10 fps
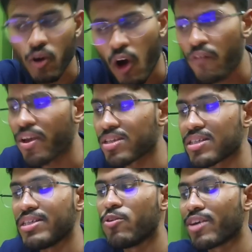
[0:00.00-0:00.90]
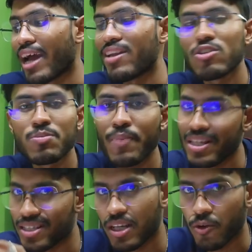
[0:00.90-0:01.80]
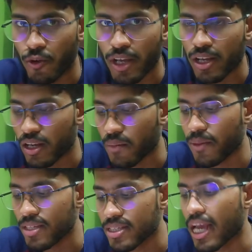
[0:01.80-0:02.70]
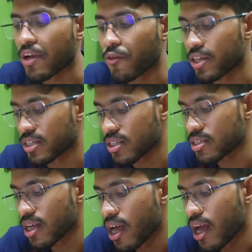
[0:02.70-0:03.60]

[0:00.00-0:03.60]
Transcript: Obviously, you can use basic equations,